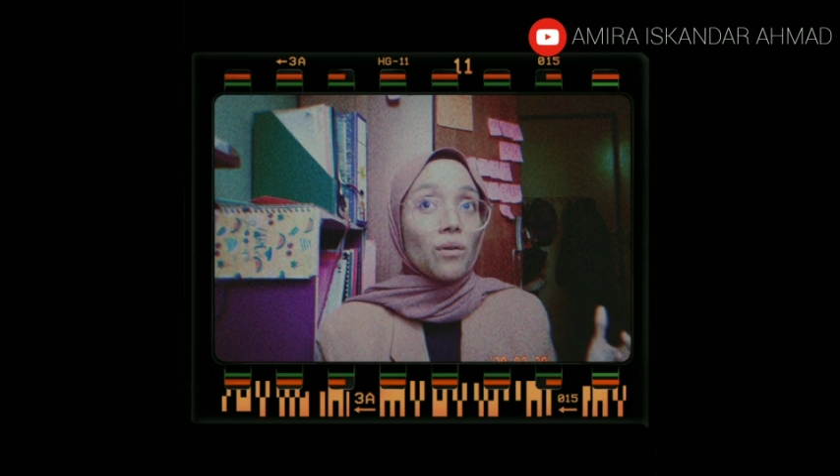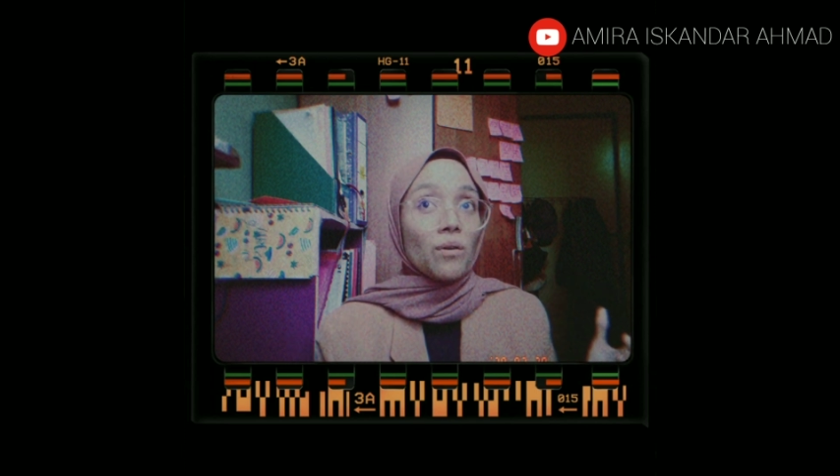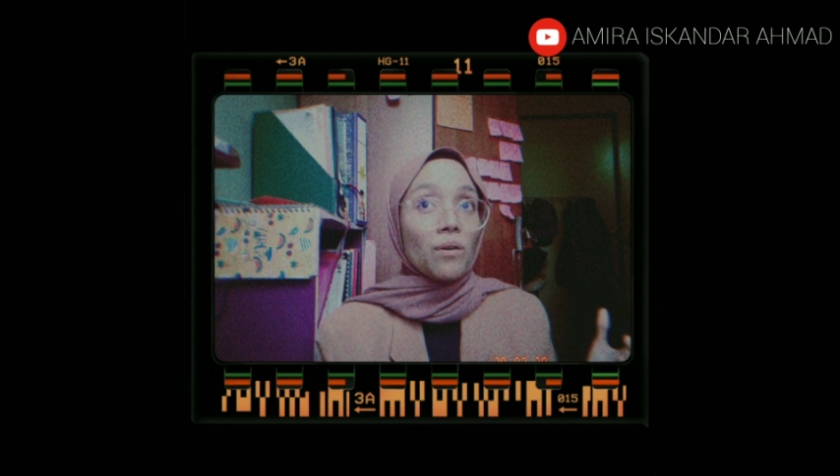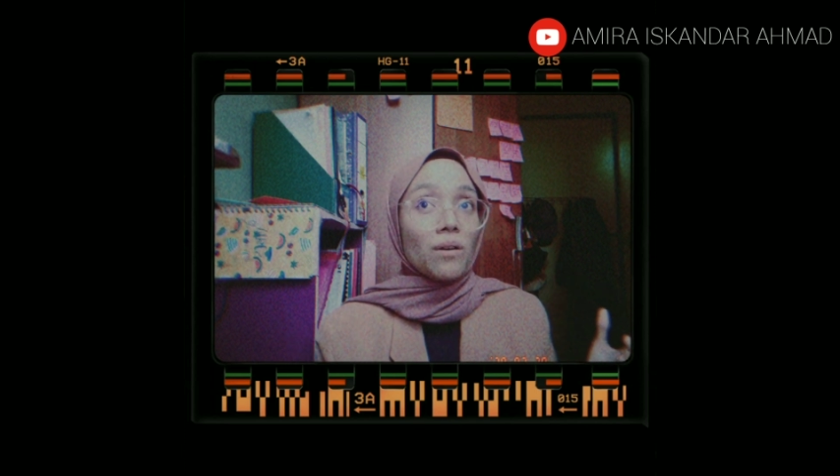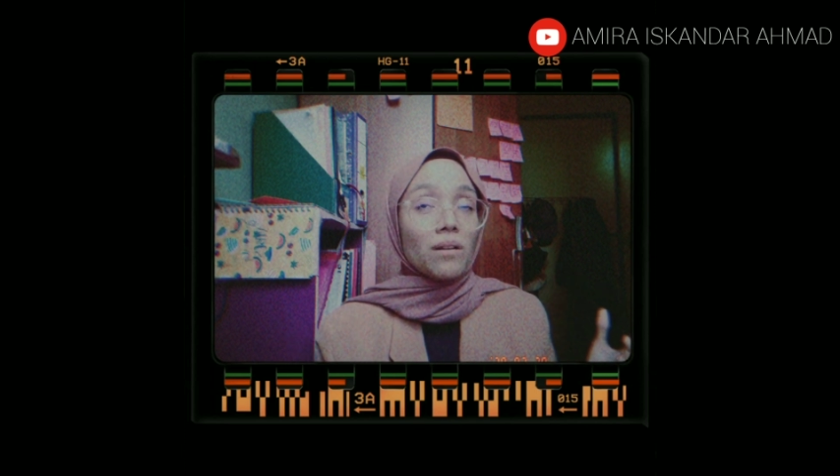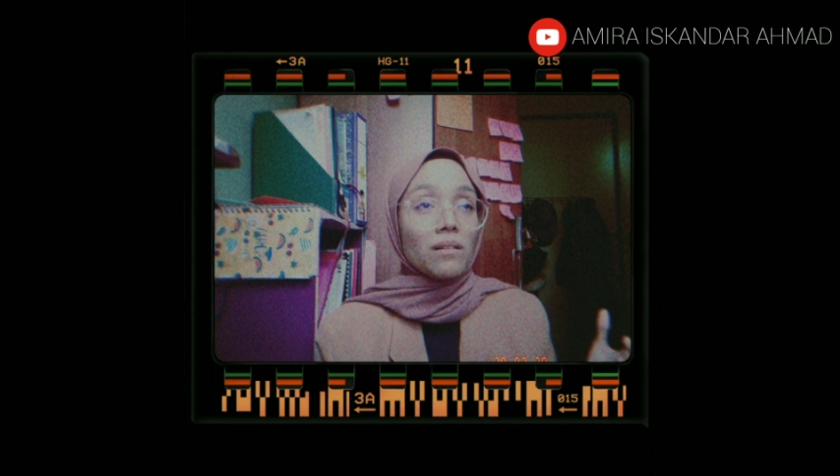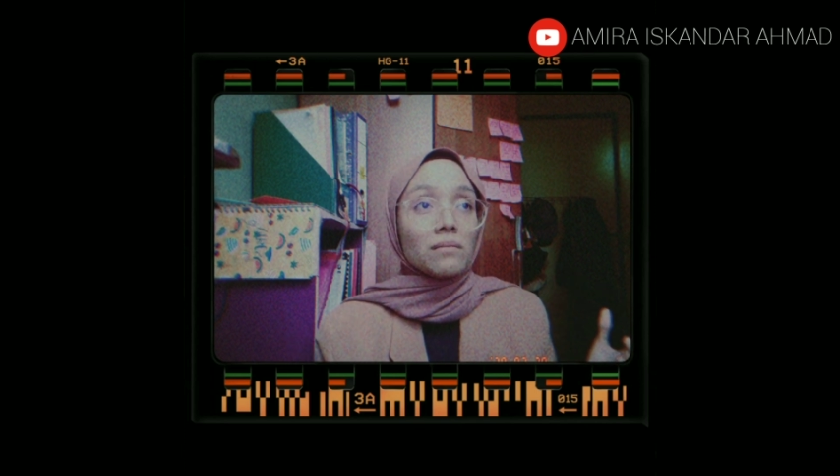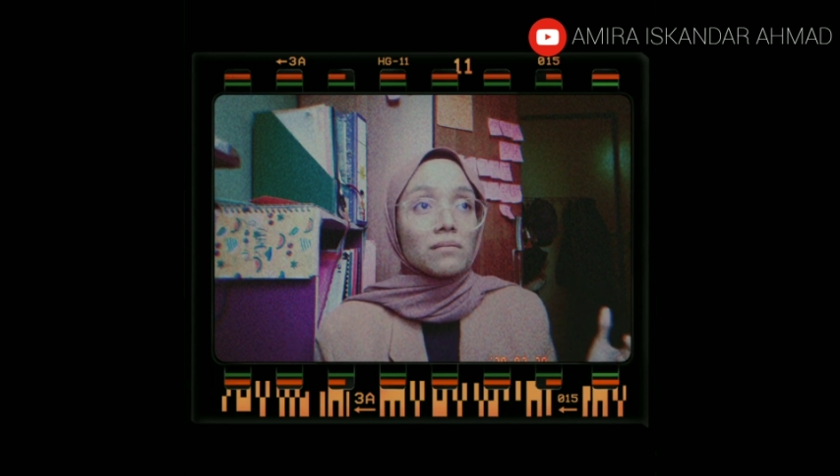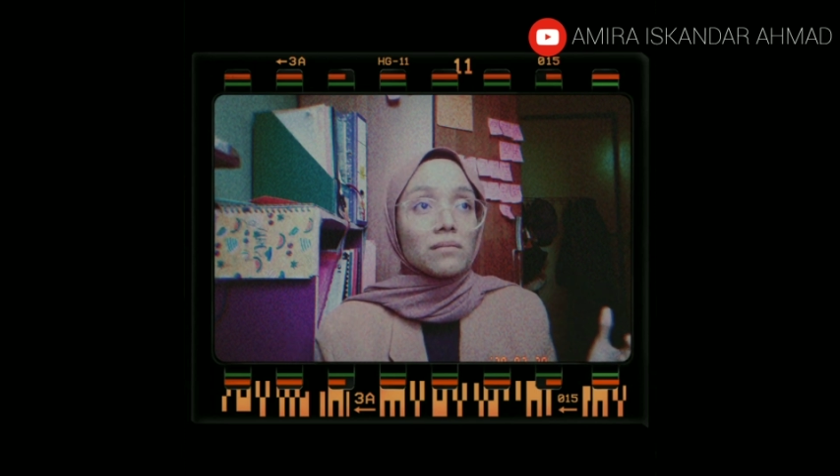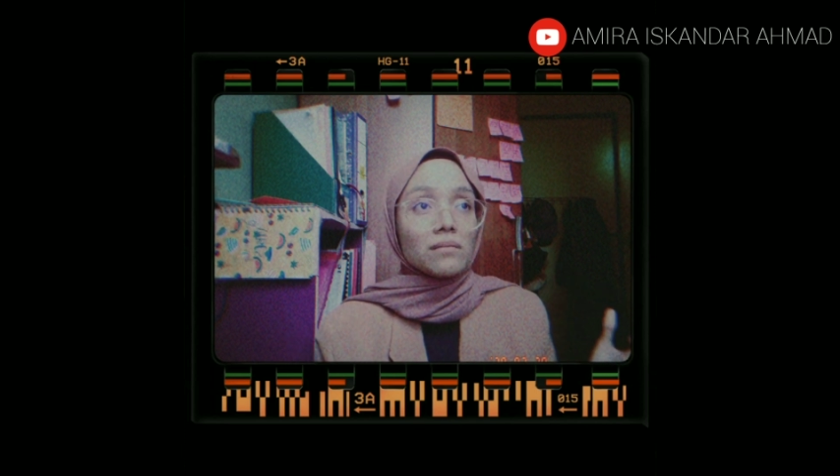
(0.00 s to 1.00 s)
or
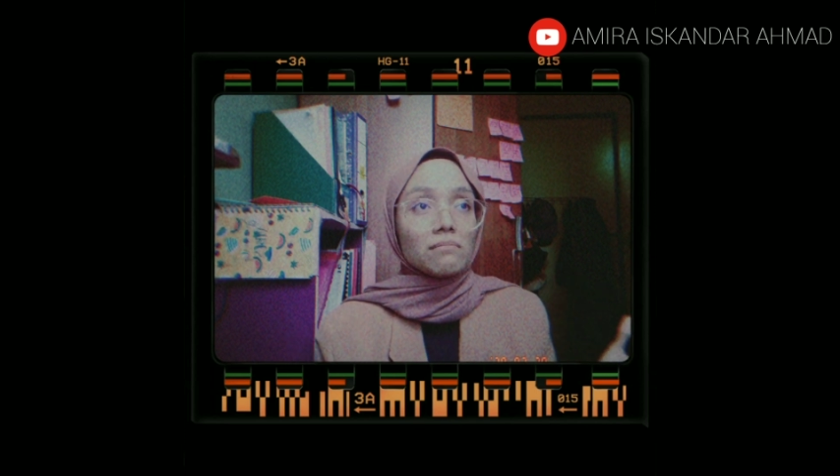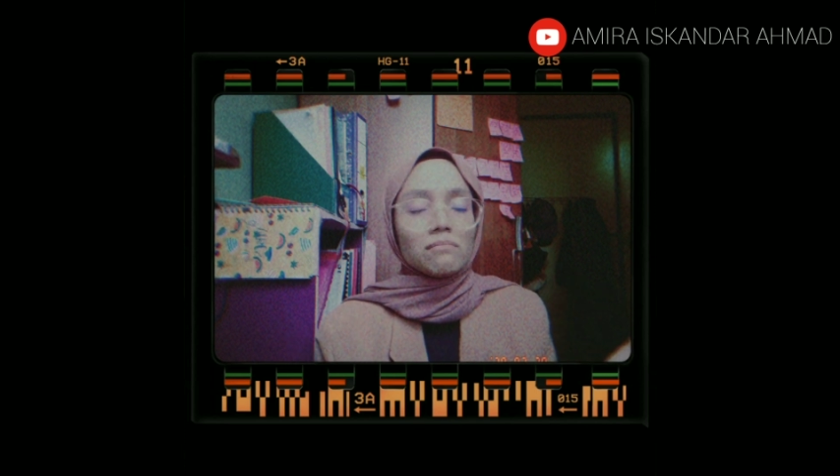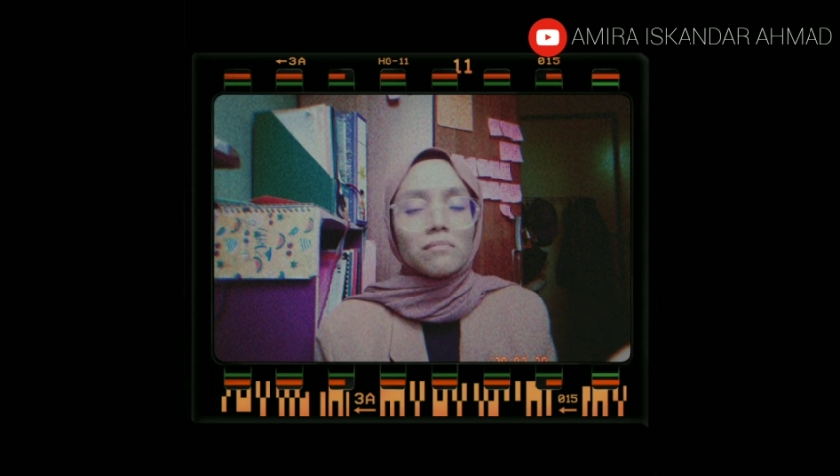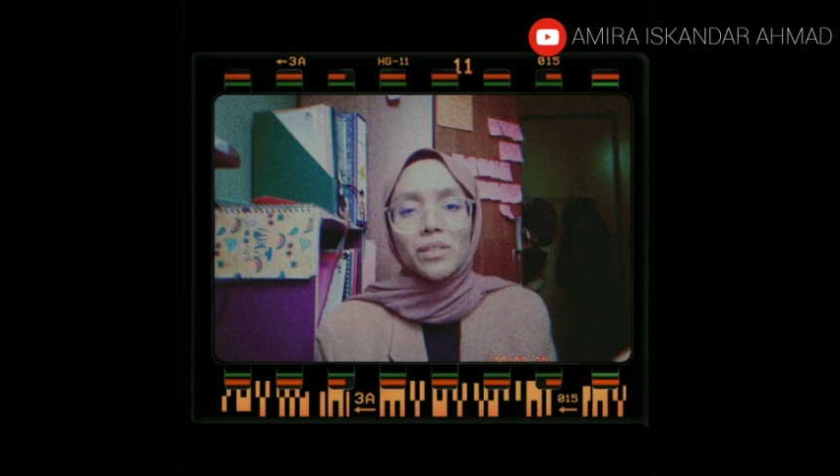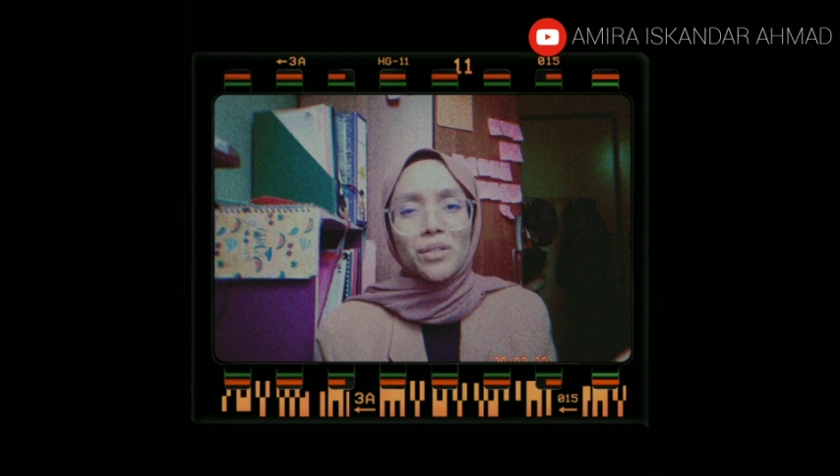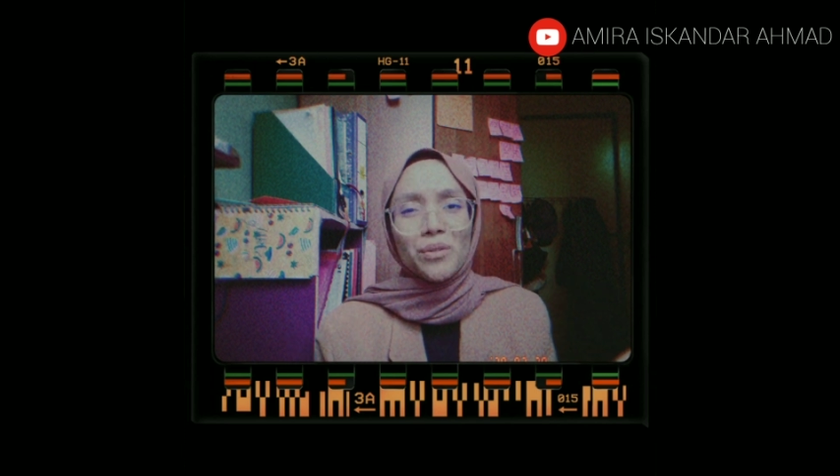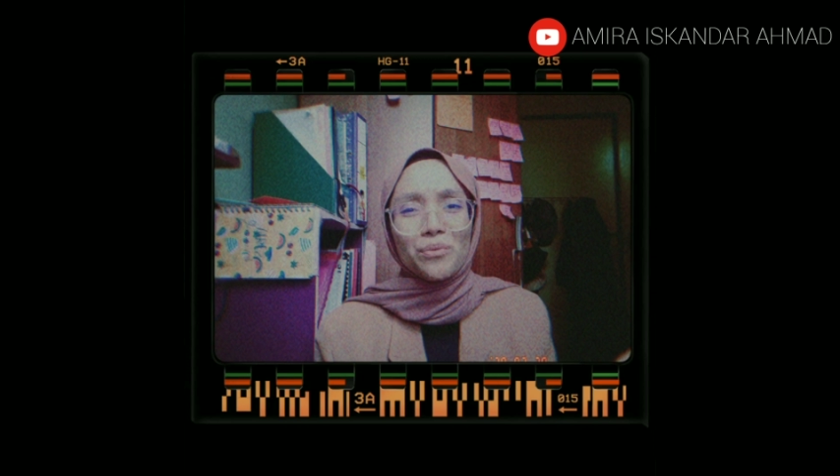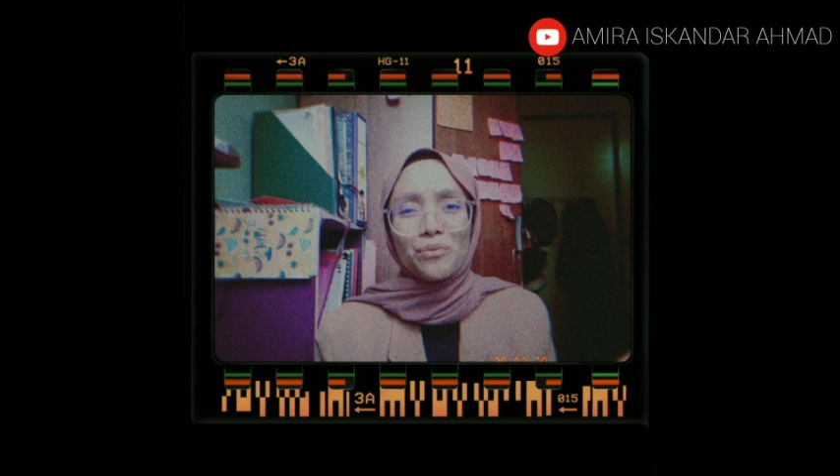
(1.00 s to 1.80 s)
we